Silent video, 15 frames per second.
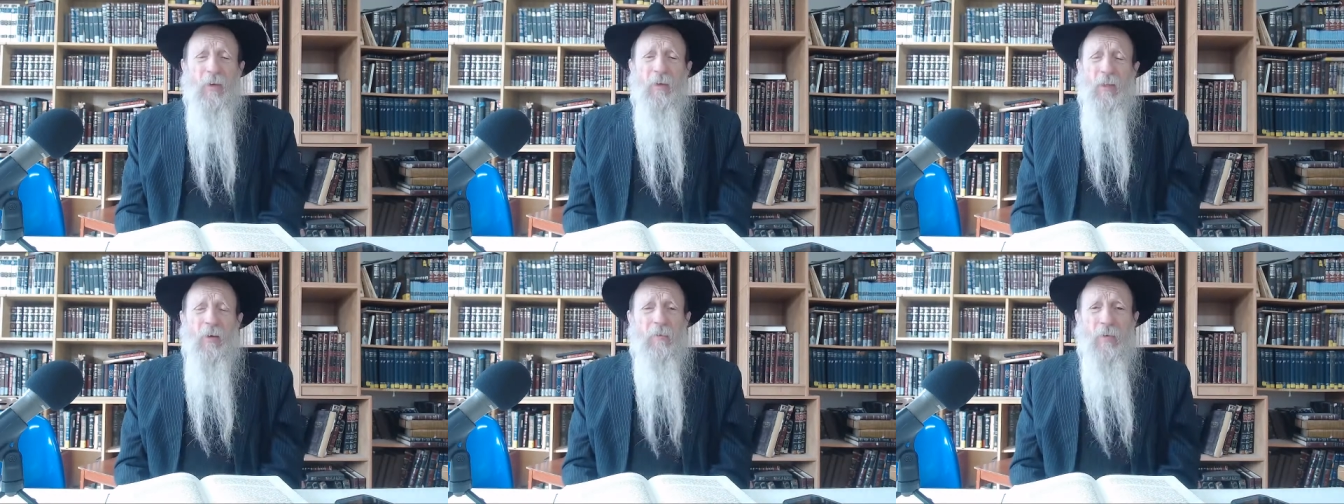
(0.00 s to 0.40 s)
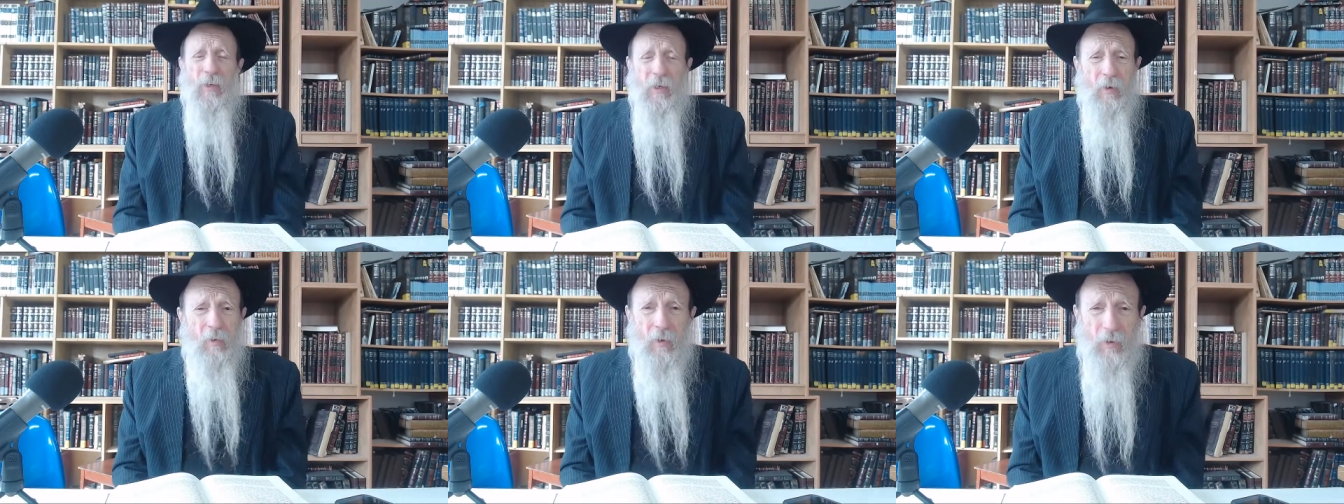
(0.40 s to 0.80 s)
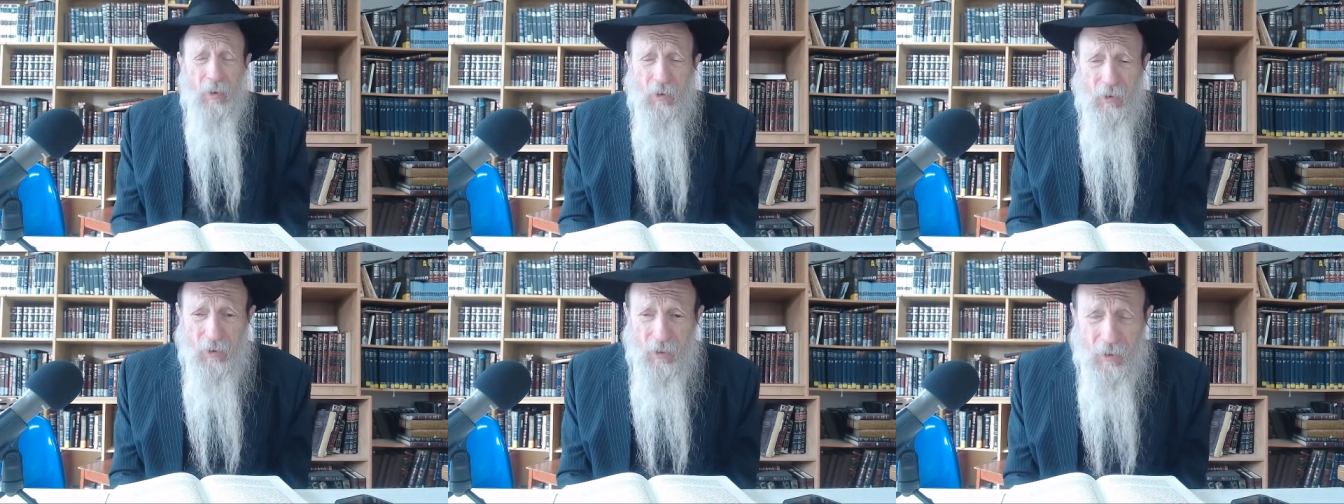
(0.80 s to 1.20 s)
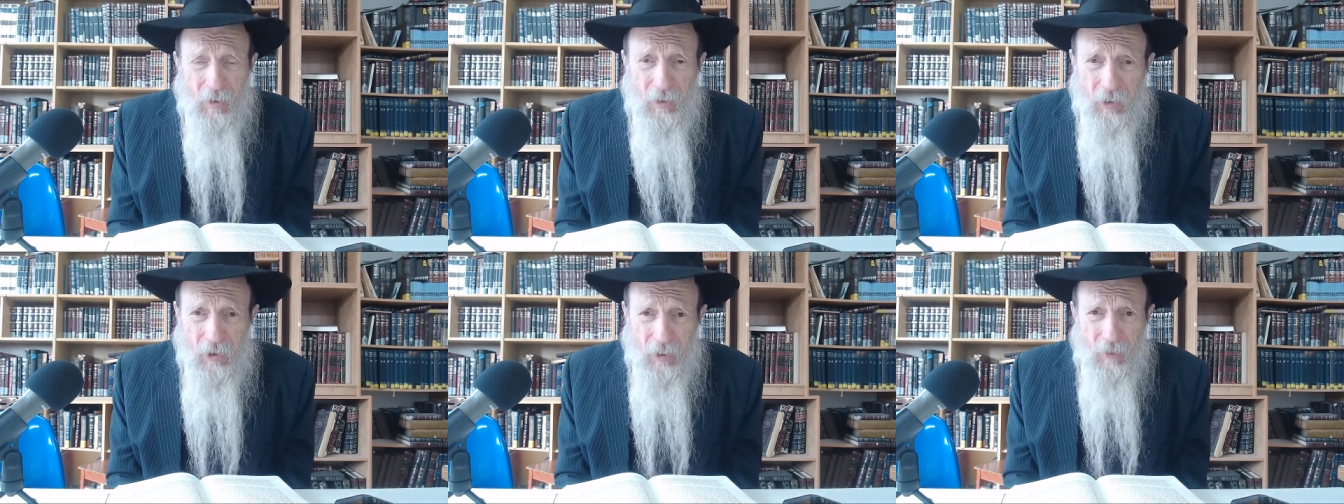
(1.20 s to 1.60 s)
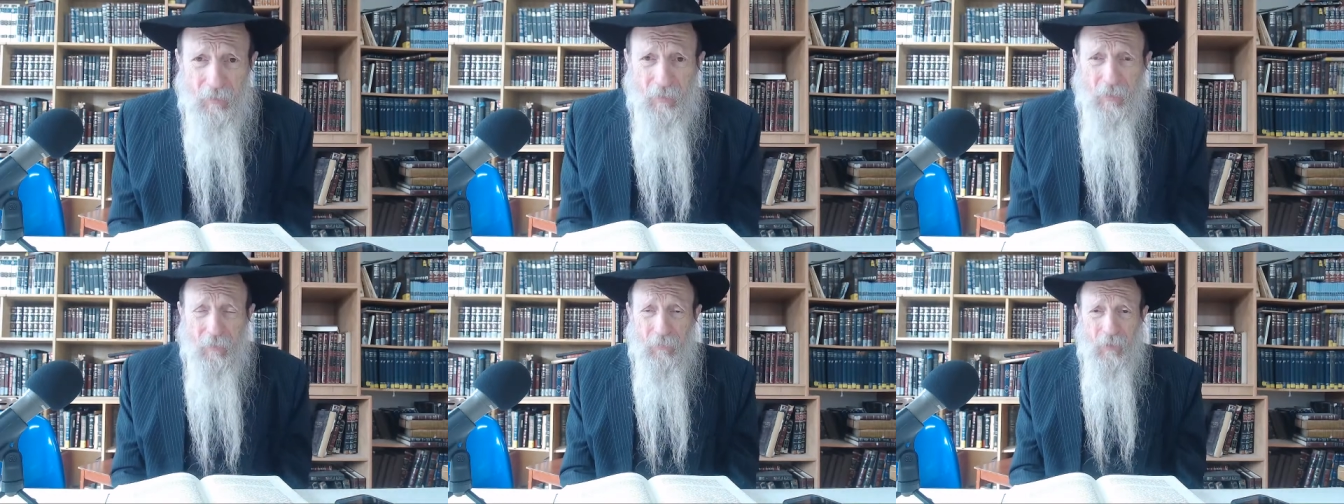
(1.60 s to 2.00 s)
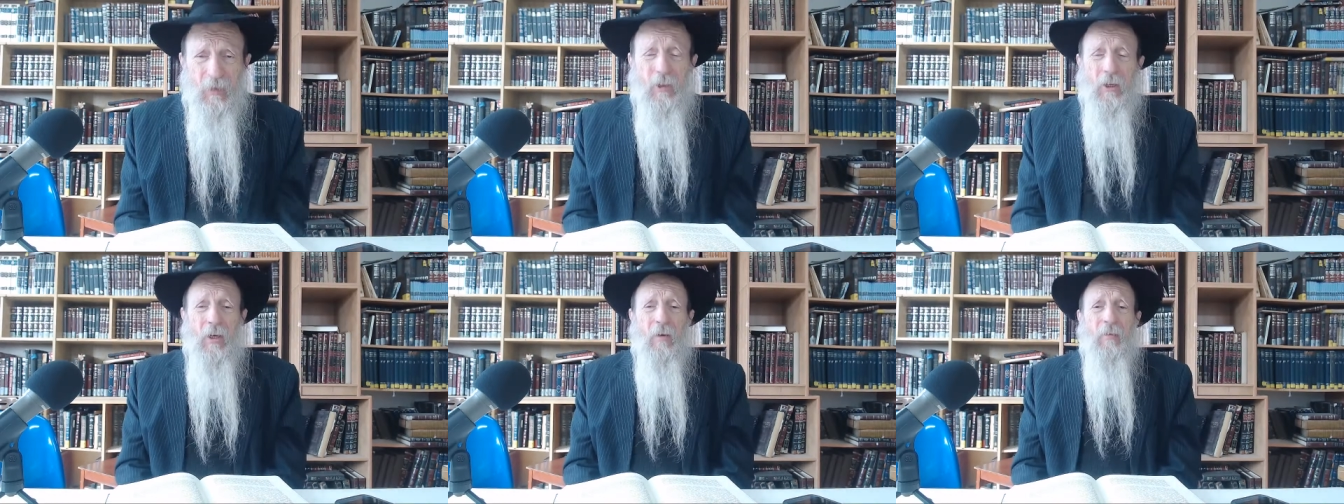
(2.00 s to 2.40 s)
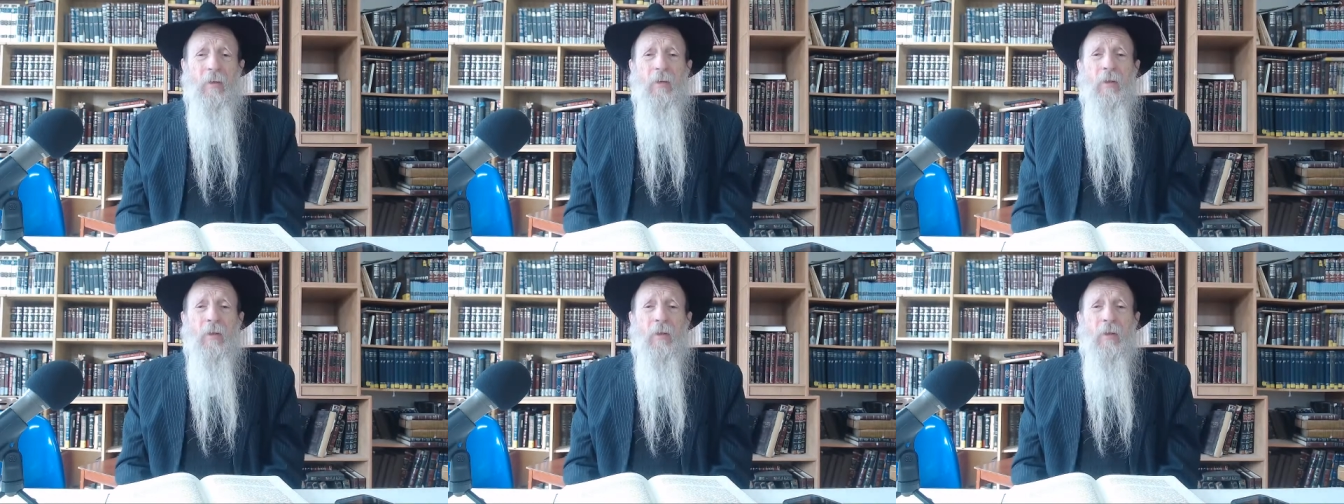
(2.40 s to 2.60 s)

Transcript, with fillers: to having a heritage. The English have it, and the French have it,